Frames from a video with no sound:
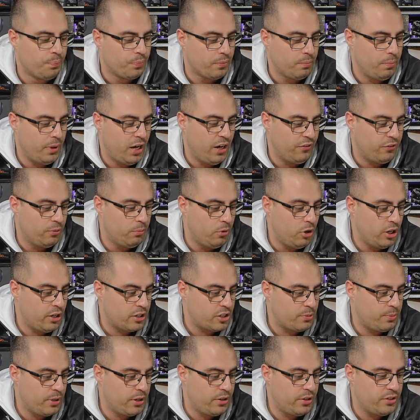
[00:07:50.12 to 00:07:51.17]
But from my
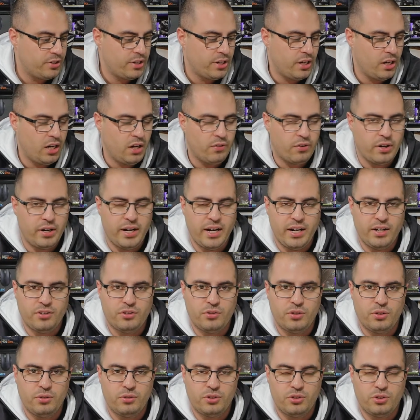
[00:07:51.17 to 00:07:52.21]
experience here, I've got to hand
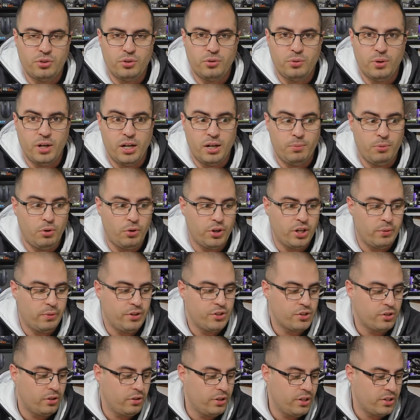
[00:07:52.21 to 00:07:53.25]
it to
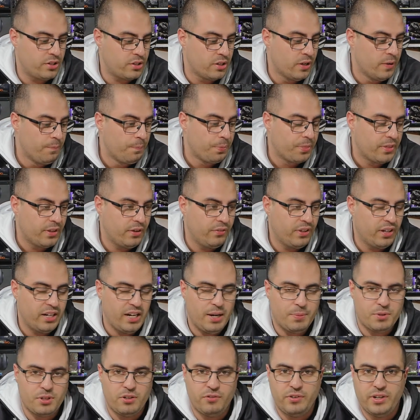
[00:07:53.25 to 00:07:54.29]
AudioEngine on this. They've done
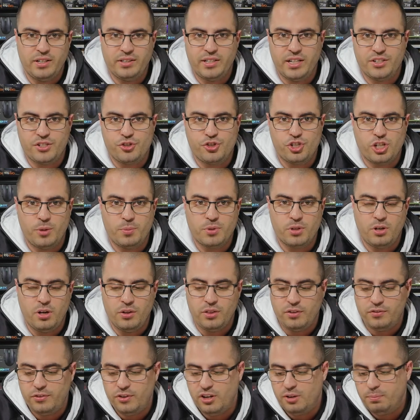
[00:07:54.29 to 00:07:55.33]
absolutely fantastic jobs on
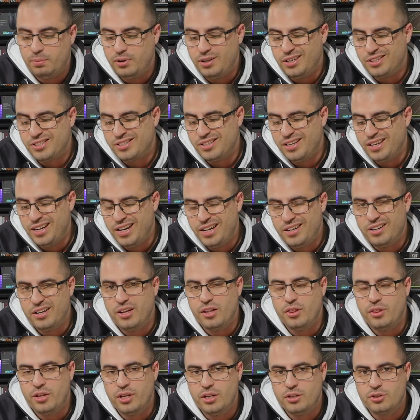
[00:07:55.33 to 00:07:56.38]
the 5 Plus and
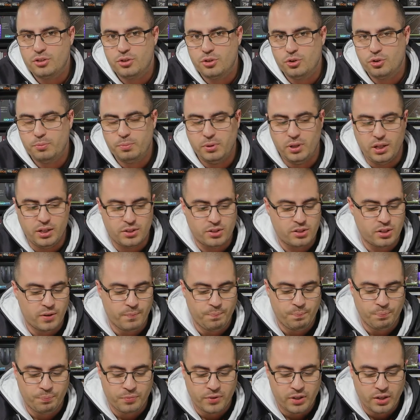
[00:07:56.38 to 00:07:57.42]
the 2 Plus.
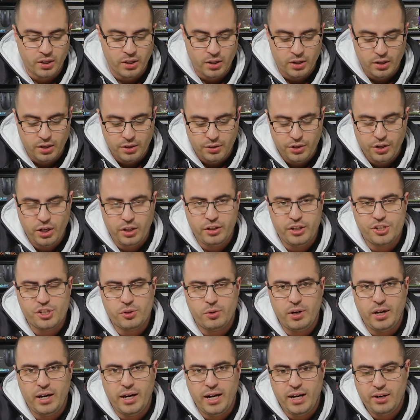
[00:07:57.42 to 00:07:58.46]
The only
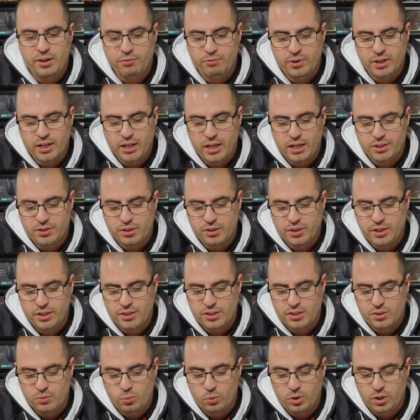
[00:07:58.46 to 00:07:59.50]
issue I had in regard to
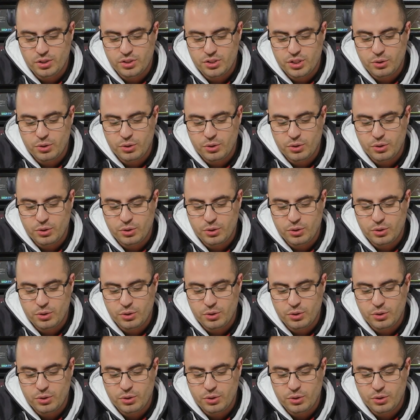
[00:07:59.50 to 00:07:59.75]
this was the